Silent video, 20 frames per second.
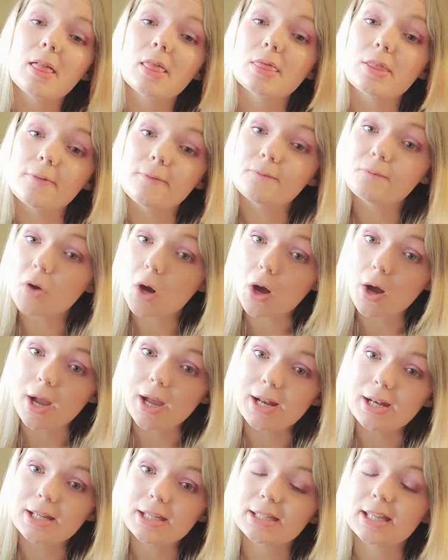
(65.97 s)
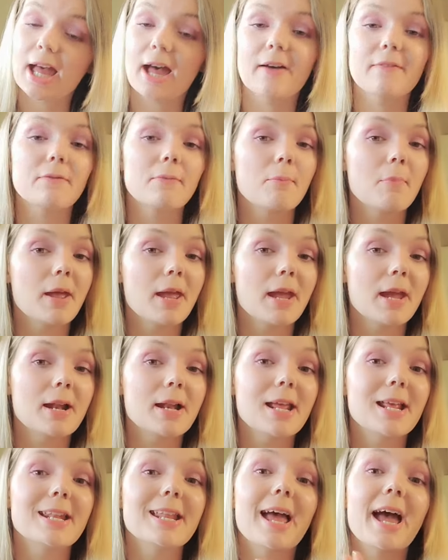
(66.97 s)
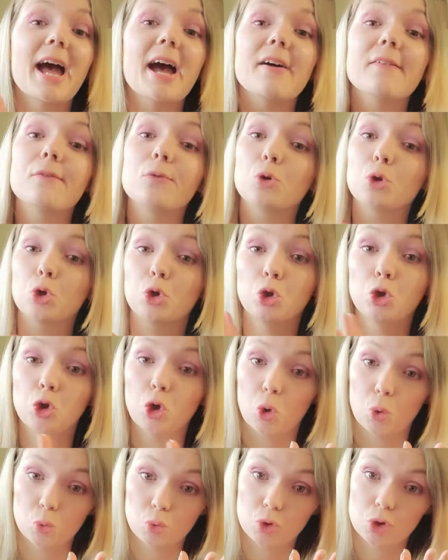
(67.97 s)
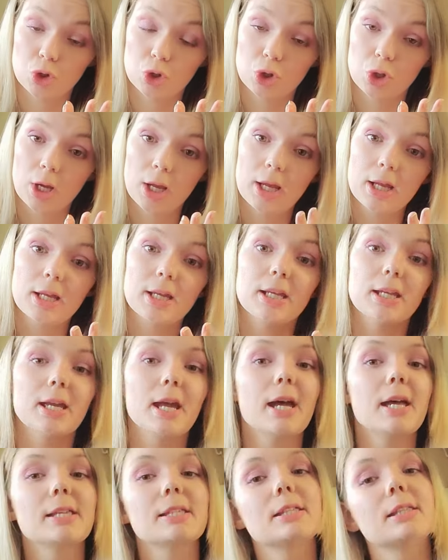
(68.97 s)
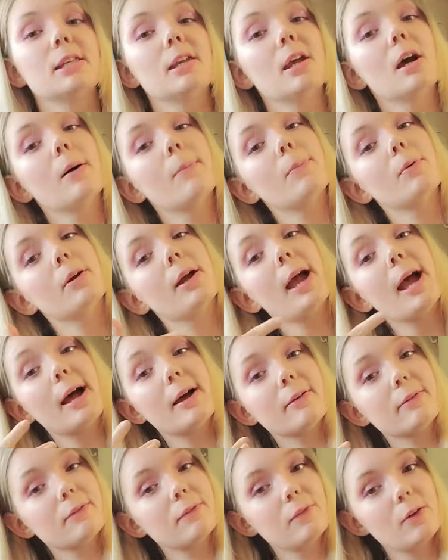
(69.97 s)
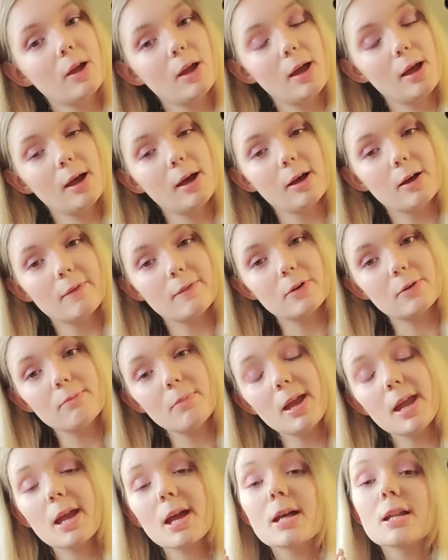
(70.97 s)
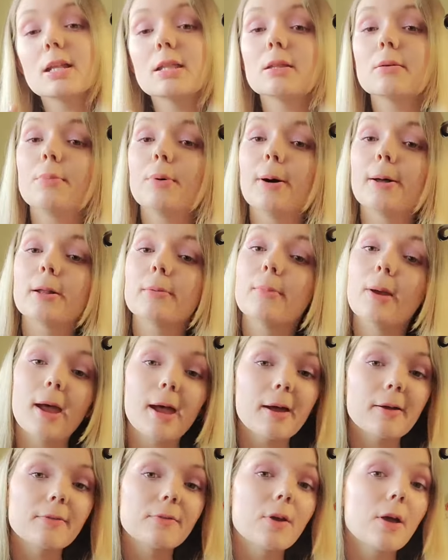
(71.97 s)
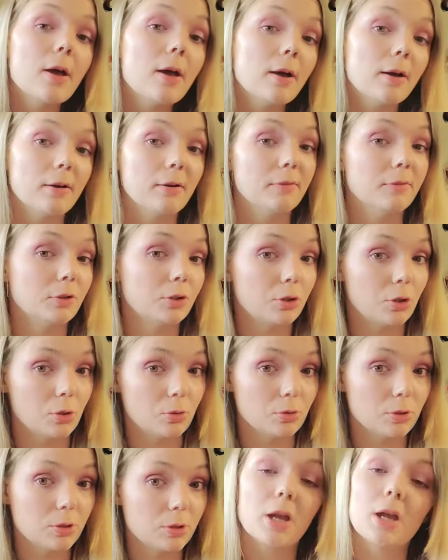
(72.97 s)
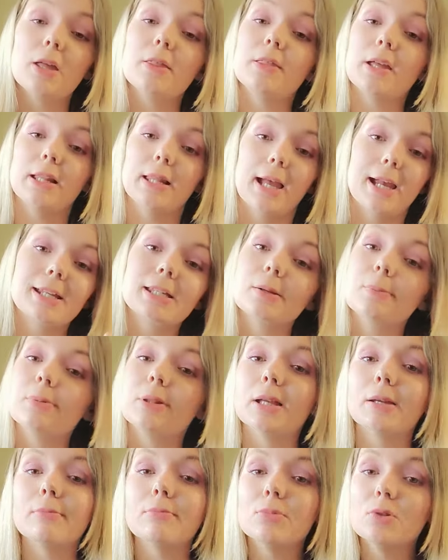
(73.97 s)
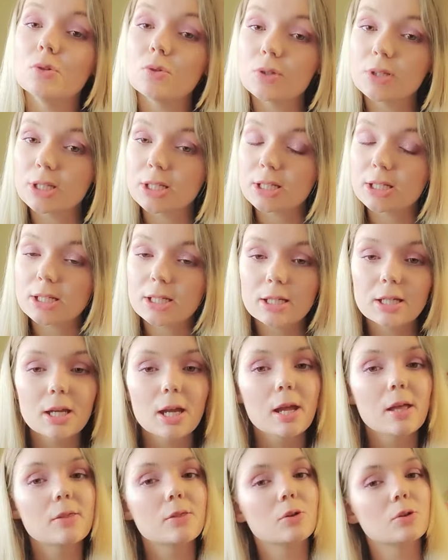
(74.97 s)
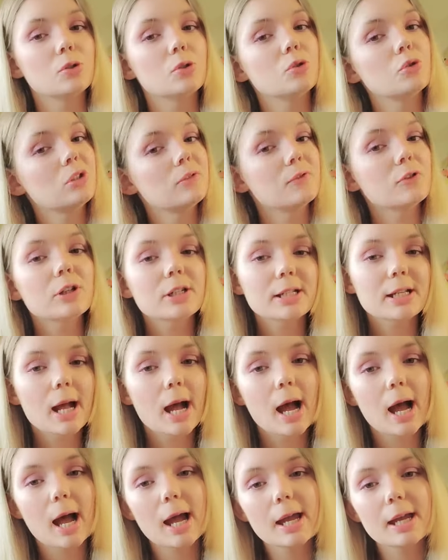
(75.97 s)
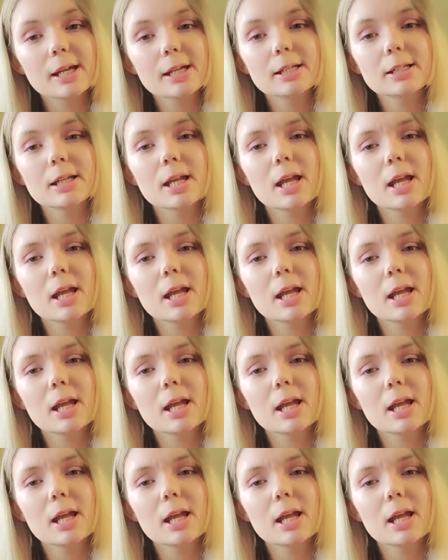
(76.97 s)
The faun is half man and half goat. He has the upper half of a man and the bottom half of a goat. They like to play music. They're usually very kind